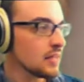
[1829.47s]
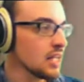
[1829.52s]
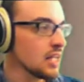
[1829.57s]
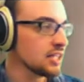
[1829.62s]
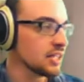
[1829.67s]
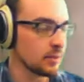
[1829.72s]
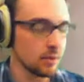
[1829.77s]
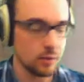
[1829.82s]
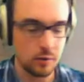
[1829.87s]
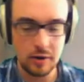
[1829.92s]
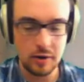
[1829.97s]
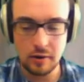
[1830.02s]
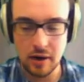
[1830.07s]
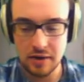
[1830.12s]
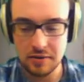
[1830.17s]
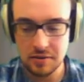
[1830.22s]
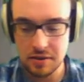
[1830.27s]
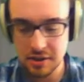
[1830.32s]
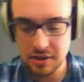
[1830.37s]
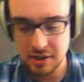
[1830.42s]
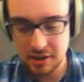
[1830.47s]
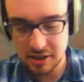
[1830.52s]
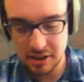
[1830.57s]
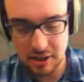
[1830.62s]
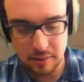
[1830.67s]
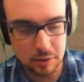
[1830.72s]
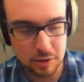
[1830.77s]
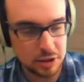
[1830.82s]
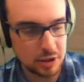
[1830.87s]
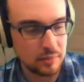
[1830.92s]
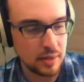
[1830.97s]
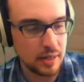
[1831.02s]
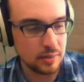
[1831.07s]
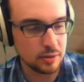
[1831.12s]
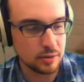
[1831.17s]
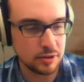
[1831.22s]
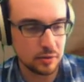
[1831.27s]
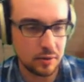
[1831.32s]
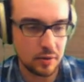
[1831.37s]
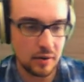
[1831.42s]
is I'm going to rewrite this on a separate sheet of
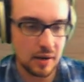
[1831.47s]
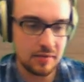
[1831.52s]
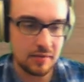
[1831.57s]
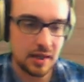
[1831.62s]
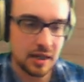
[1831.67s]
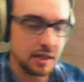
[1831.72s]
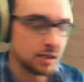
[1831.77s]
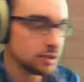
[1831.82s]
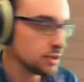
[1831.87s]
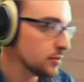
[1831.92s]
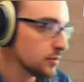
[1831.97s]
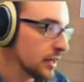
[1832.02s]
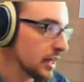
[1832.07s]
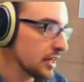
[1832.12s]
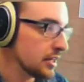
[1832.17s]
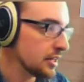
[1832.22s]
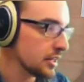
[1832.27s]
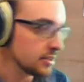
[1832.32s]
paper so we don't have that issue we had